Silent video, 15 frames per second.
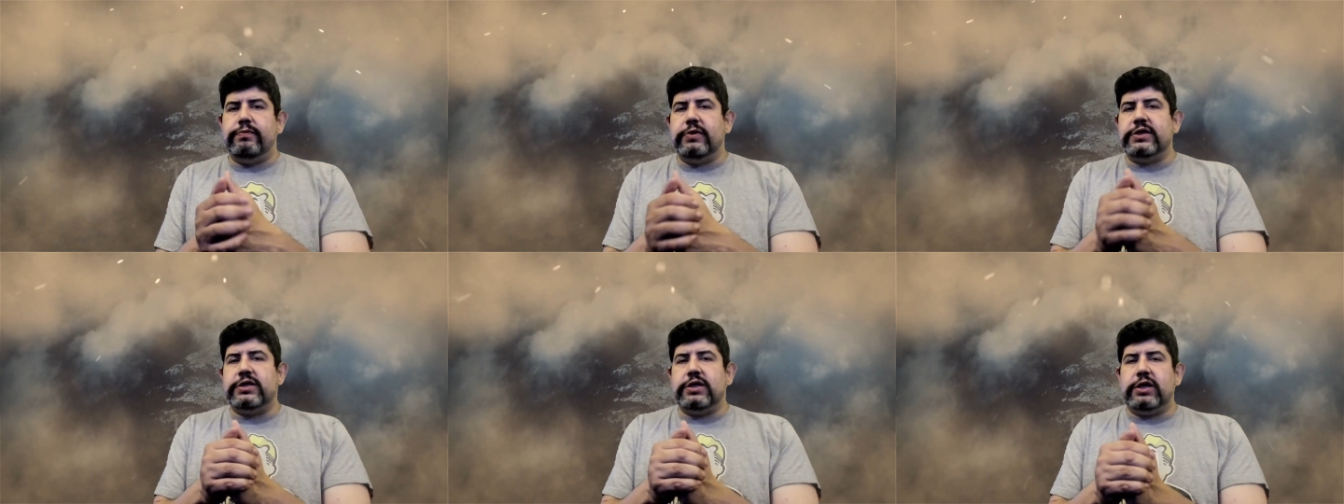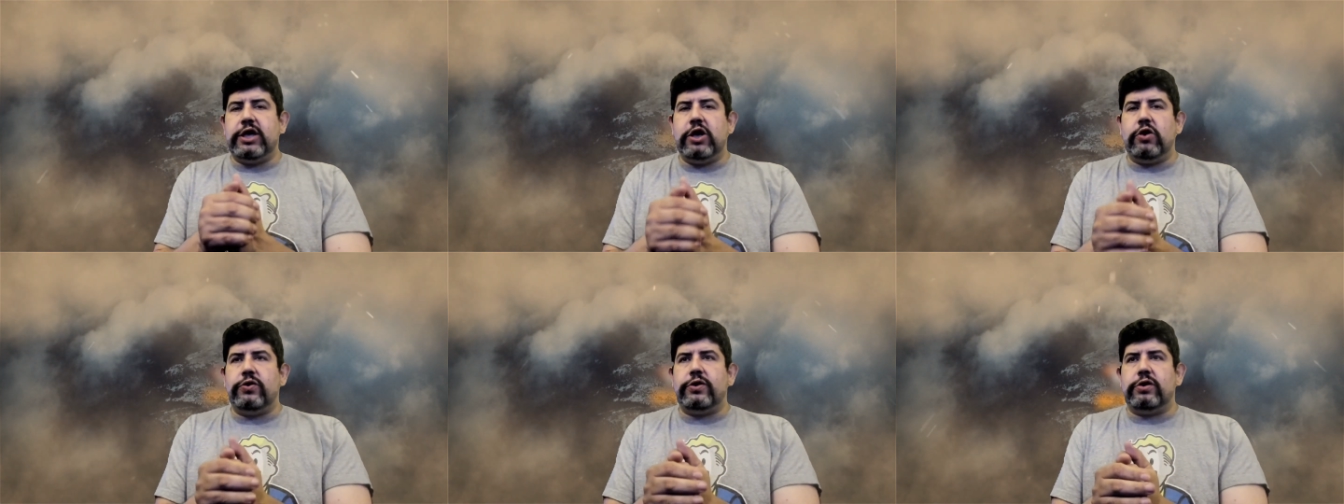
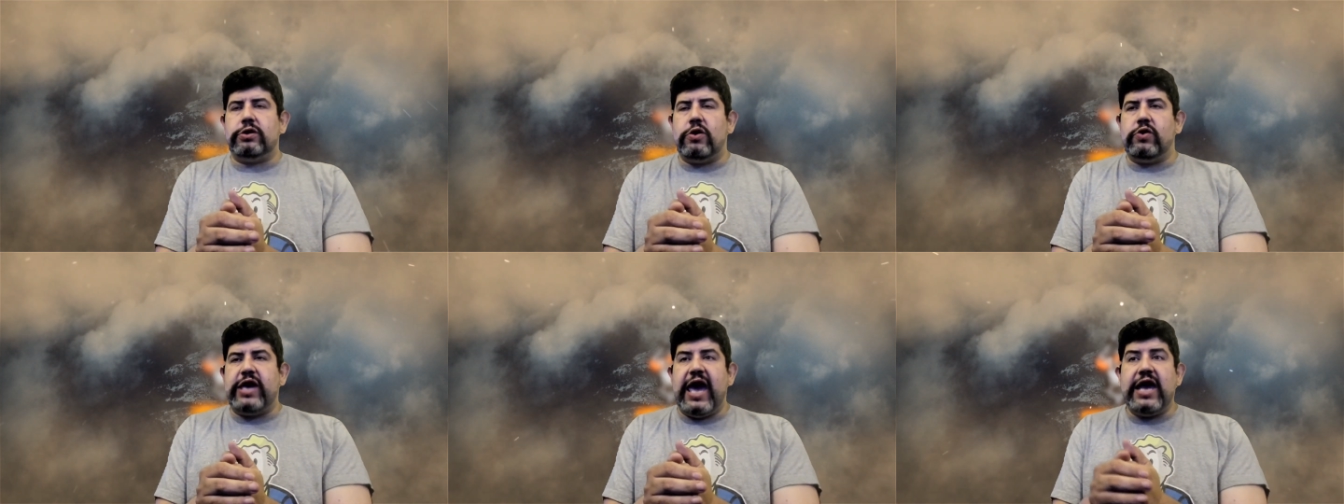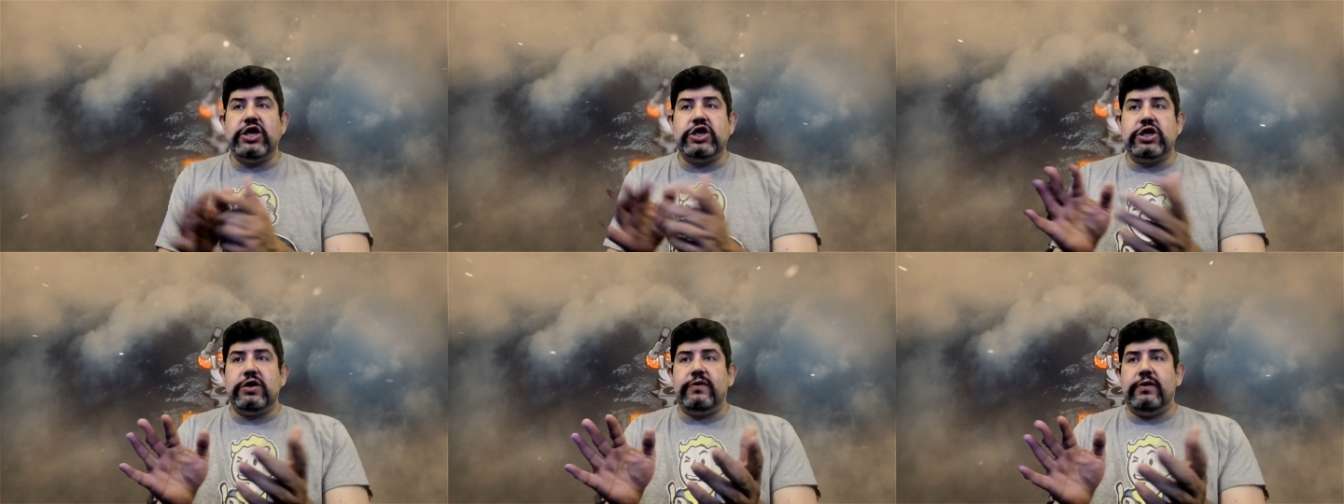secure their
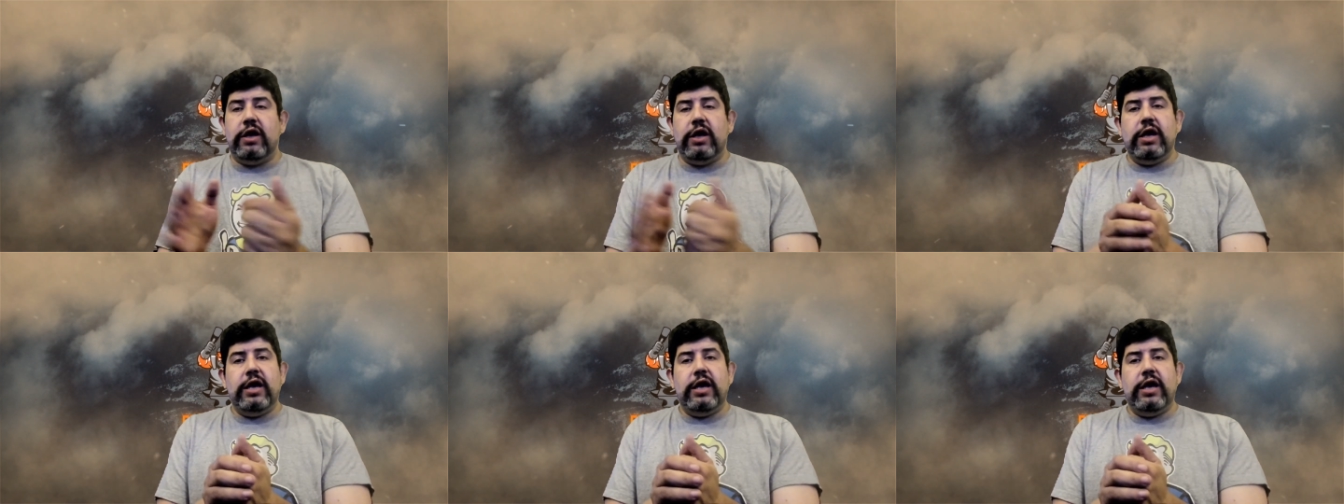location.